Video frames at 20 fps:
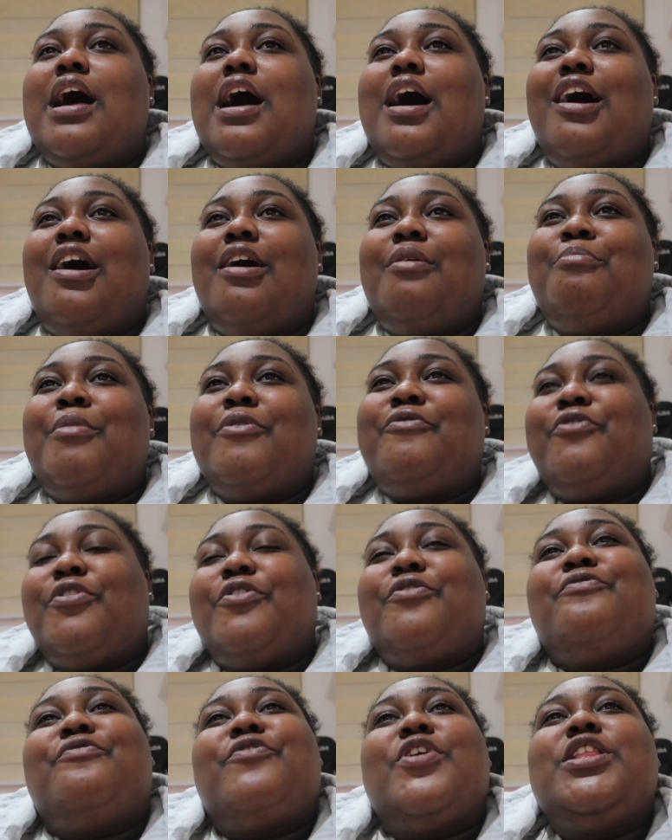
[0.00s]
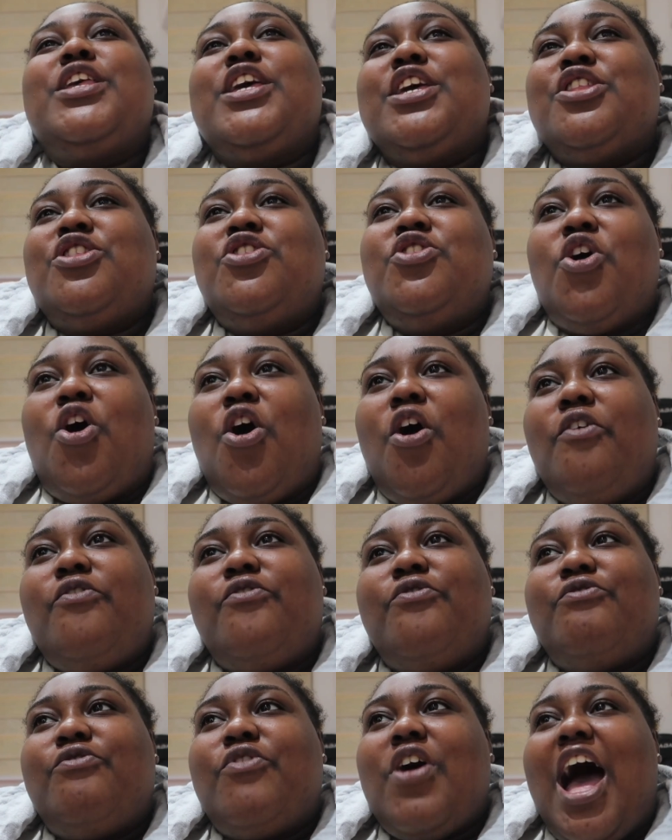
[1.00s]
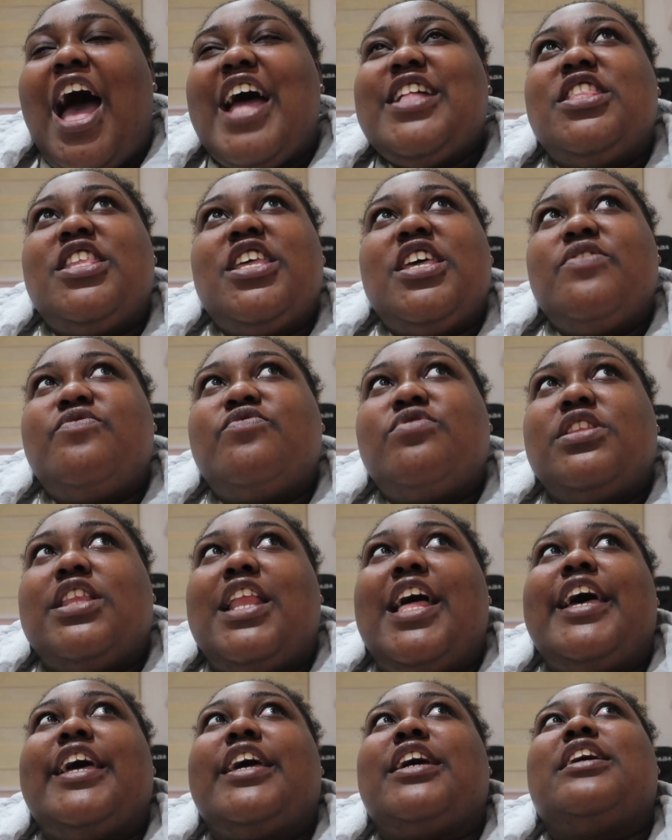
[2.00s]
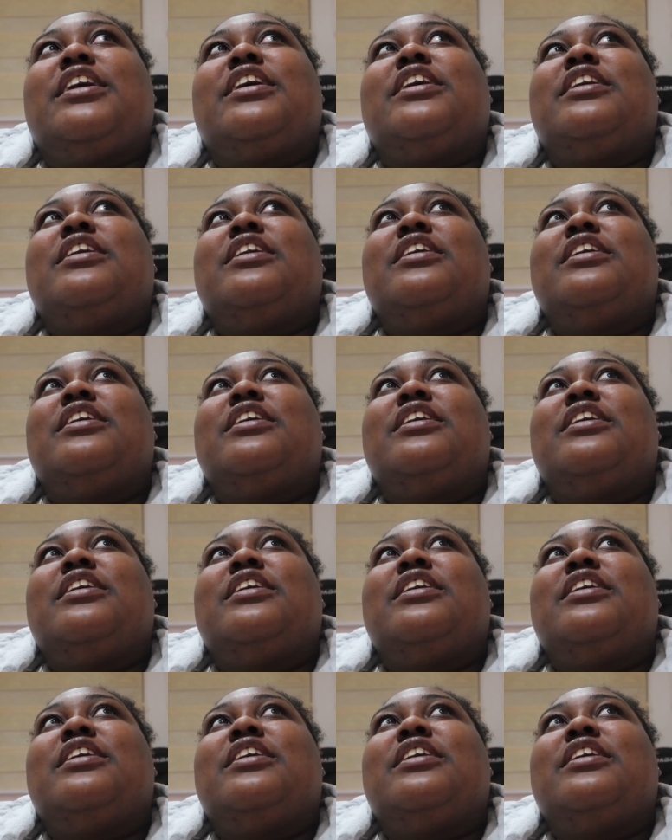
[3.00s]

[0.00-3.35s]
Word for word: um for funny enough i didn't even like